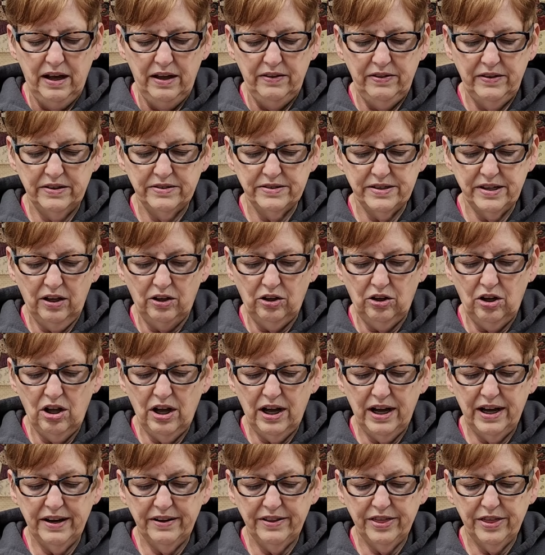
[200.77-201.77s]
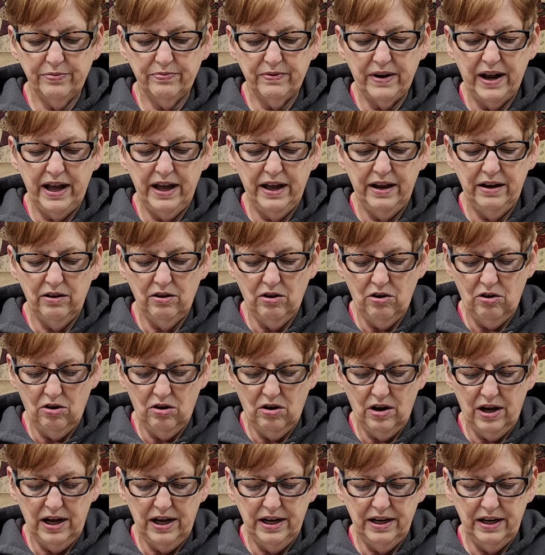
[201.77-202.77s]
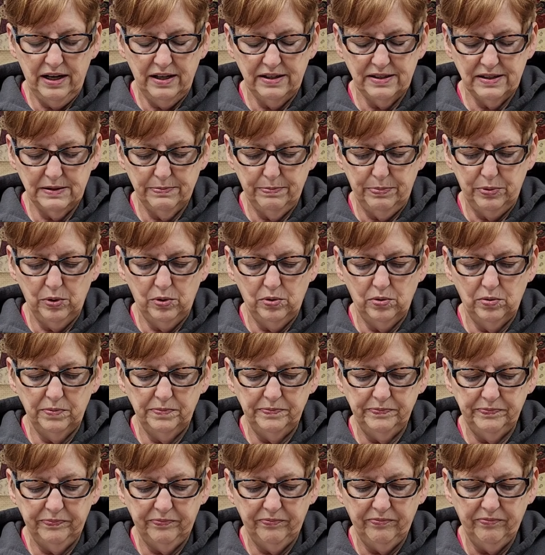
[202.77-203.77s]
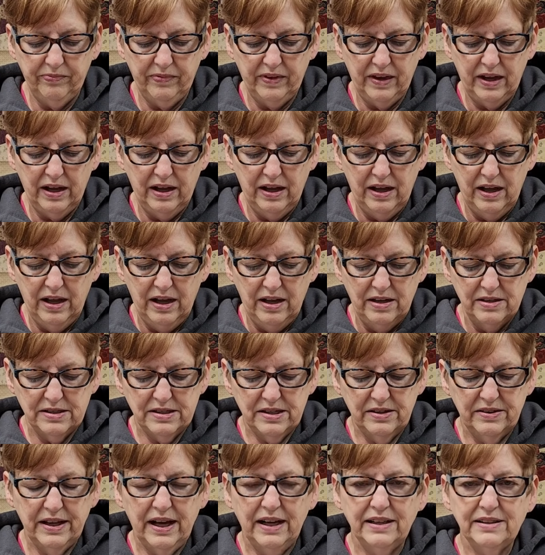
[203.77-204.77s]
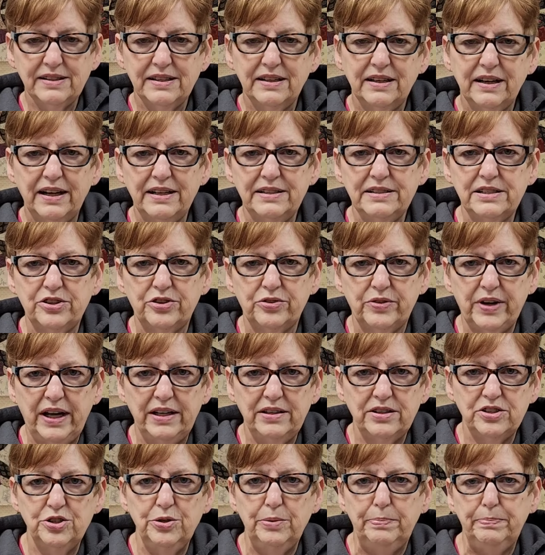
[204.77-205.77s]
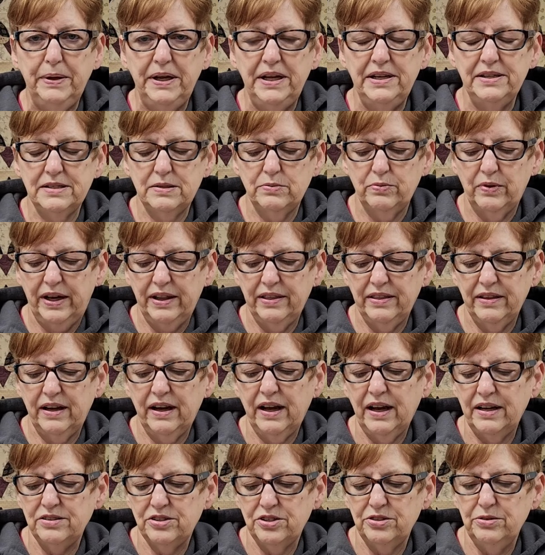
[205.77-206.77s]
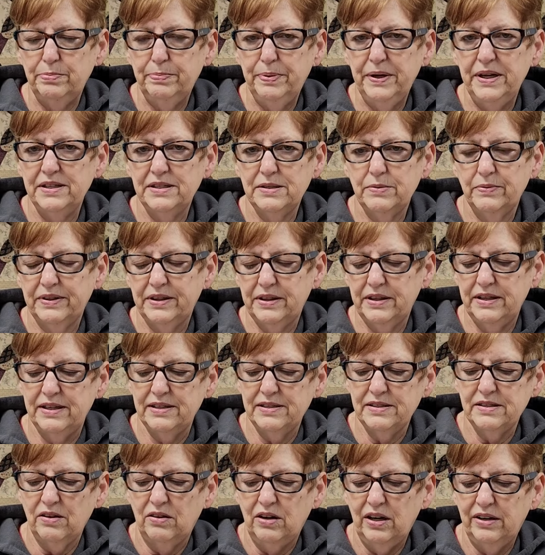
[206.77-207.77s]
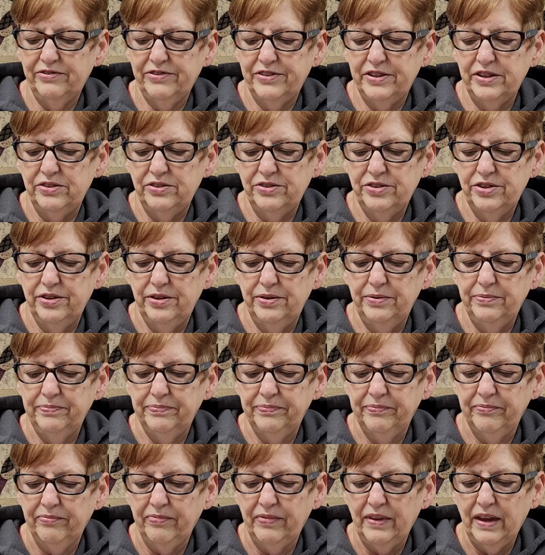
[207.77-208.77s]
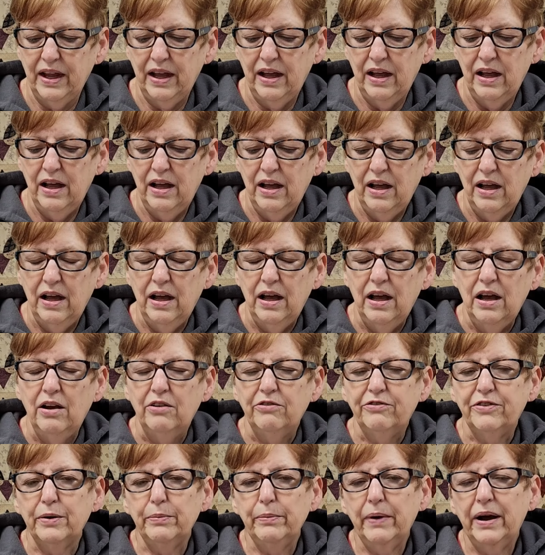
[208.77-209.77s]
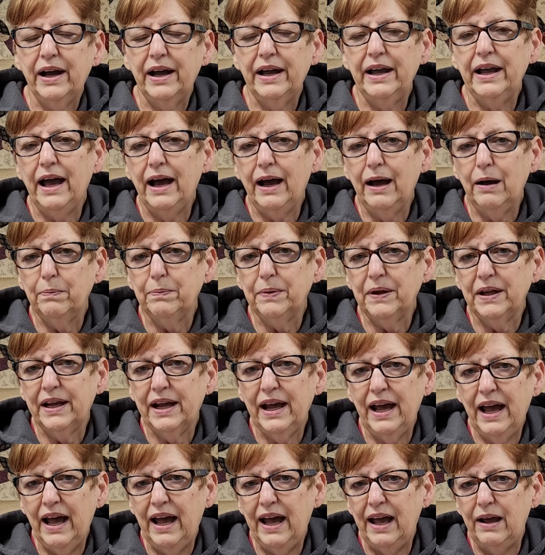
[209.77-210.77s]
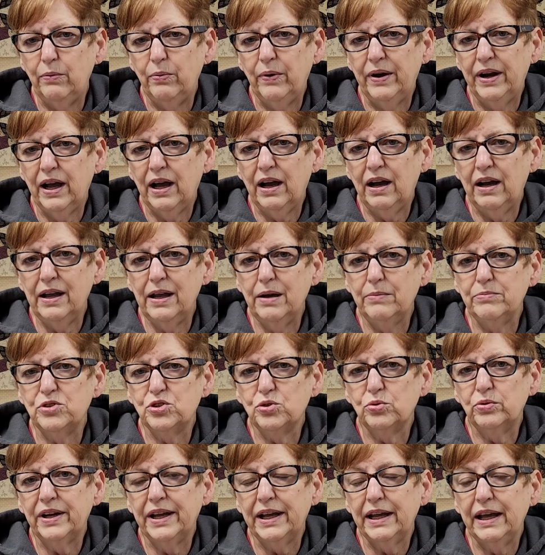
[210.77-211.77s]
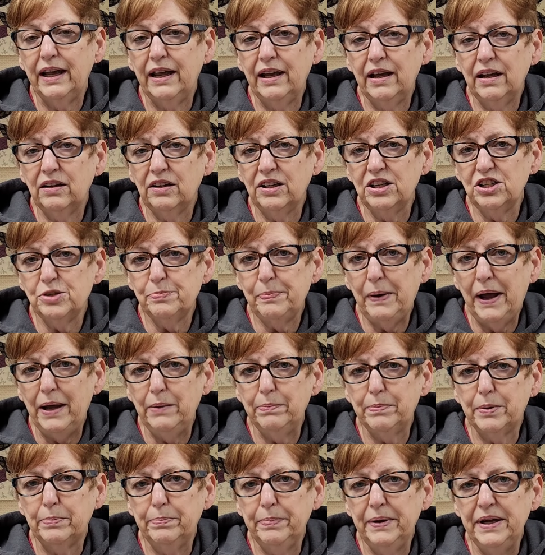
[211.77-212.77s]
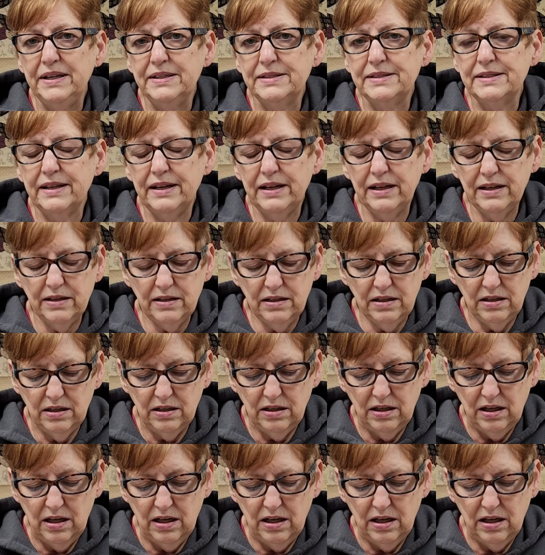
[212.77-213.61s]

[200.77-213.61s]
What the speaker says: And there's a lot of thread on a spool. So that's a nice thread to piece with. And I do piece with this often too. For my applique, when I am doing English paper piecing,